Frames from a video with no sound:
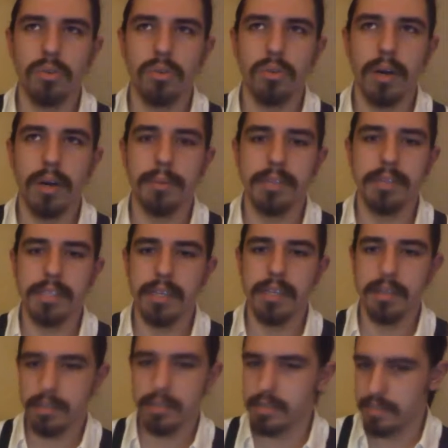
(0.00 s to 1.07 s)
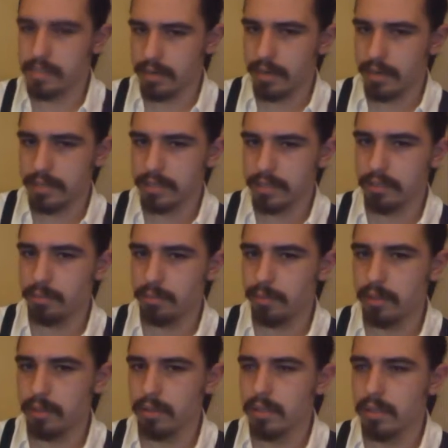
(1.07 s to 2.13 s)
who I would say this is their ideal
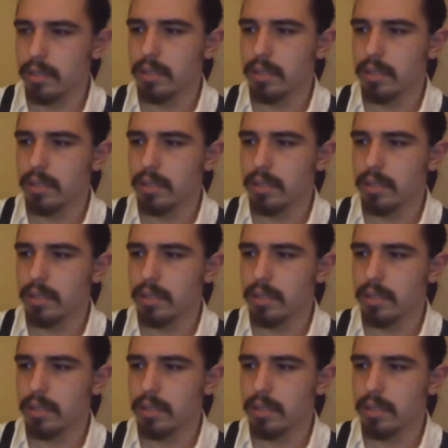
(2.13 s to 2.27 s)
beer.